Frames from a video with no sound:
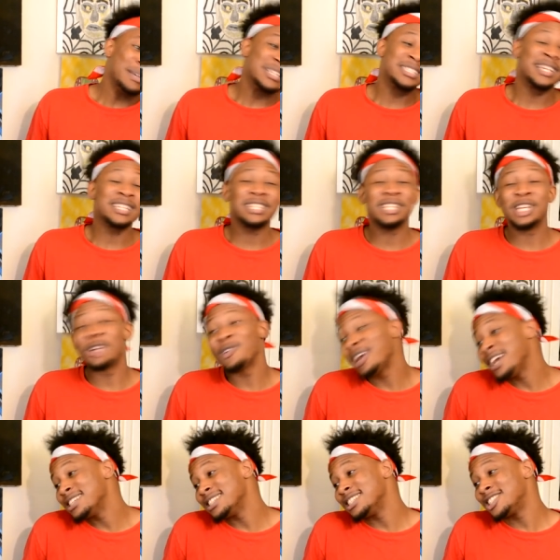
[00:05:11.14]
to be 60
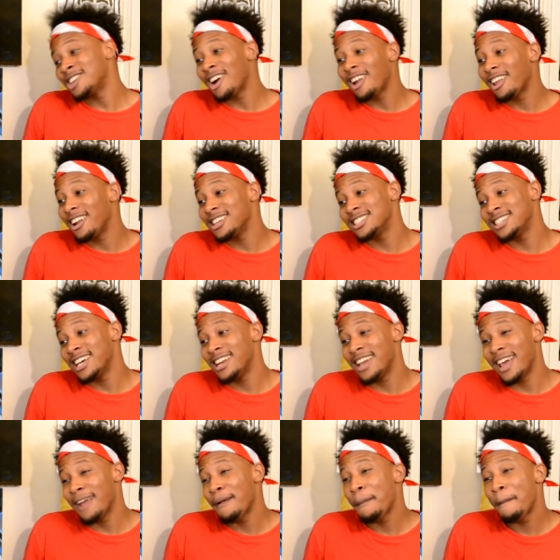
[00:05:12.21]
degrees in Charlotte on
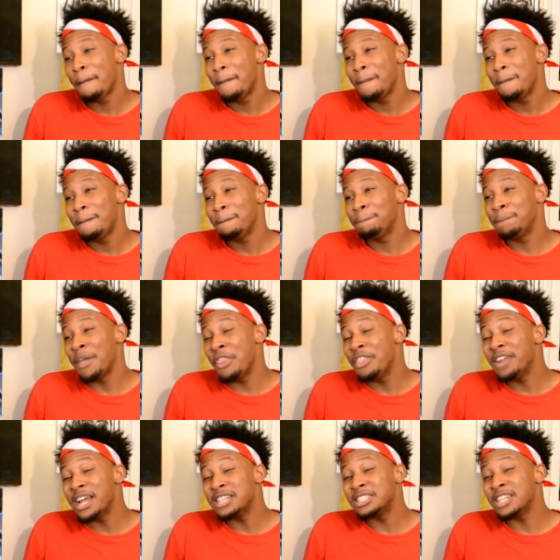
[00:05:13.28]
Sunday. But
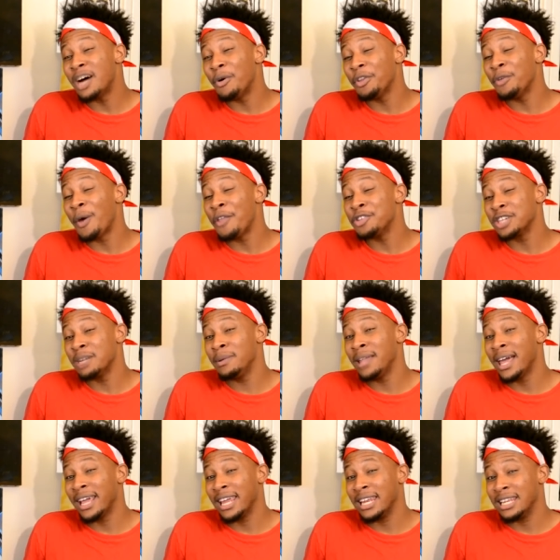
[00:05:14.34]
then I saw what the weather's going to be
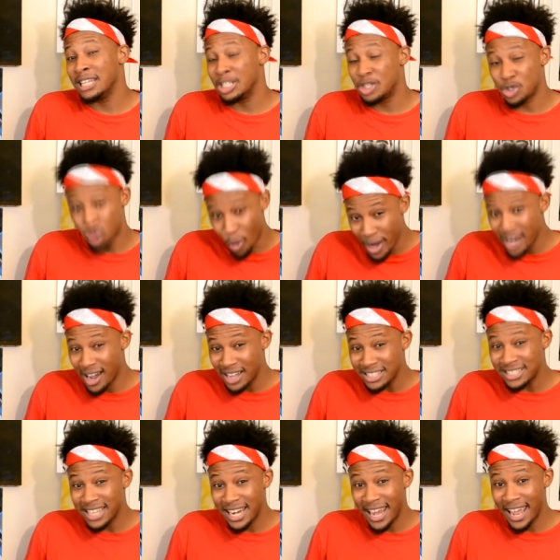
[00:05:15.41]
like in Detroit on
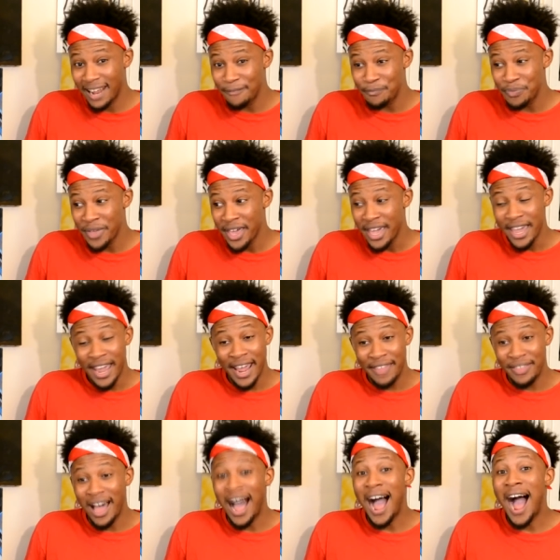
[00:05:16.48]
Sunday.
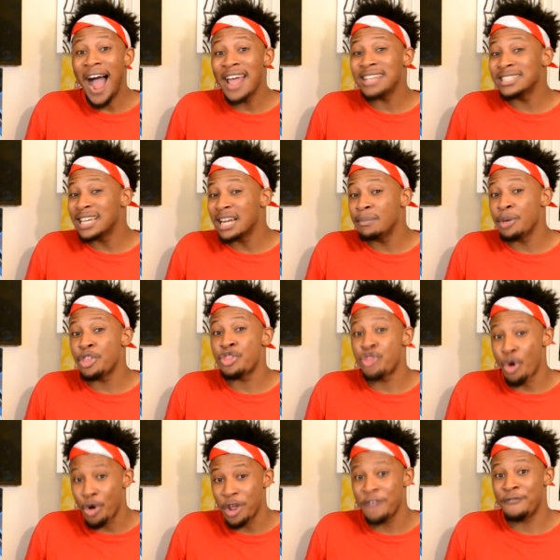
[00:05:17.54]
The high is going to be
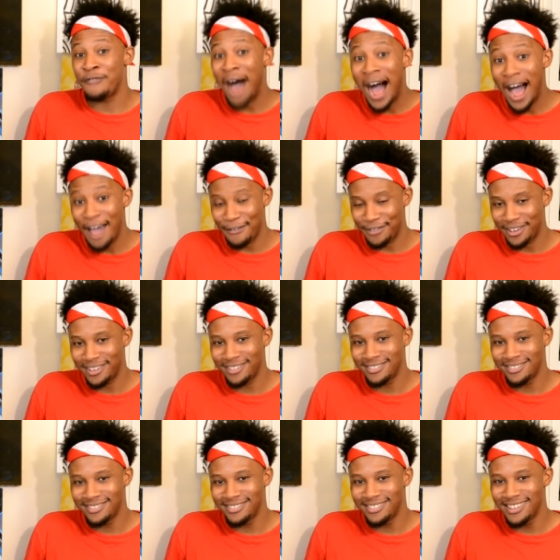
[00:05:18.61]
35.
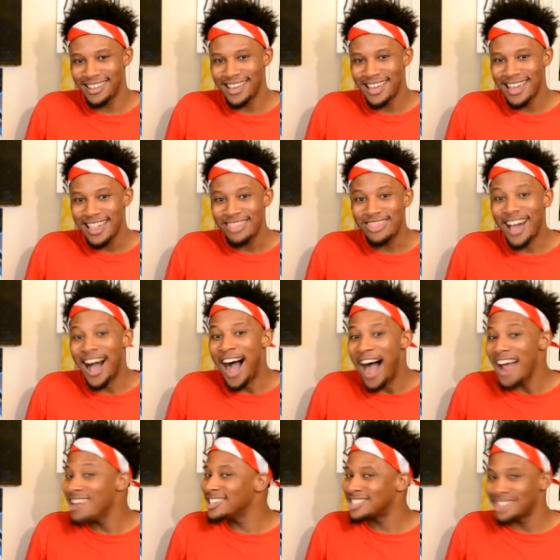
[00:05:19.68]
The
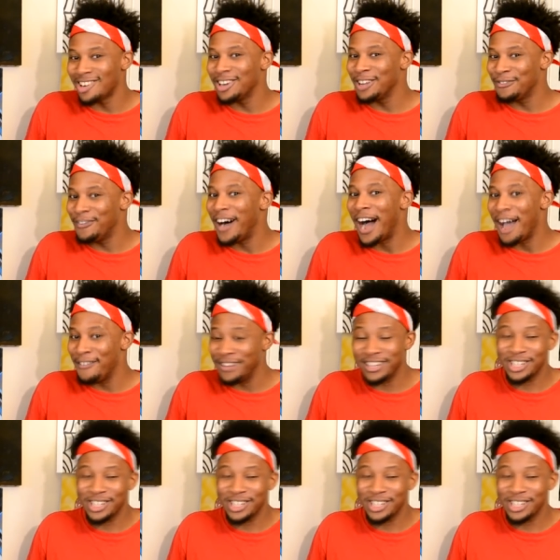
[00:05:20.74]
high is 35 in